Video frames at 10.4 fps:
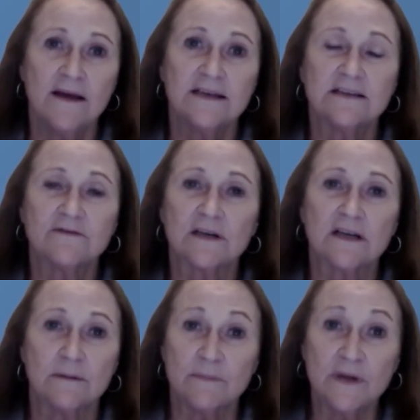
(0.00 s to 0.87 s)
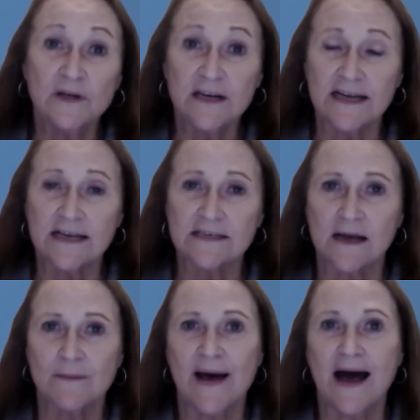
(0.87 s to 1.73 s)
different communities
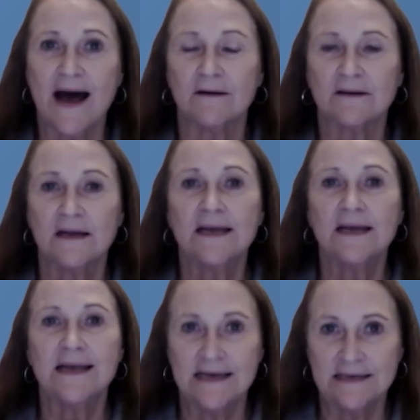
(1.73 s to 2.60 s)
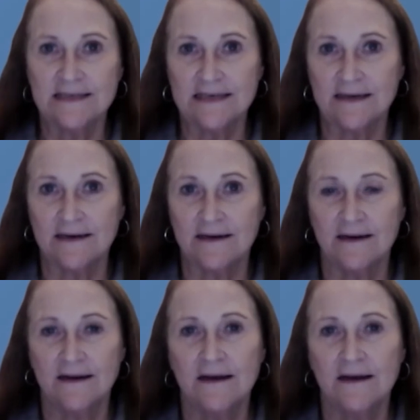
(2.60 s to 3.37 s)
about ending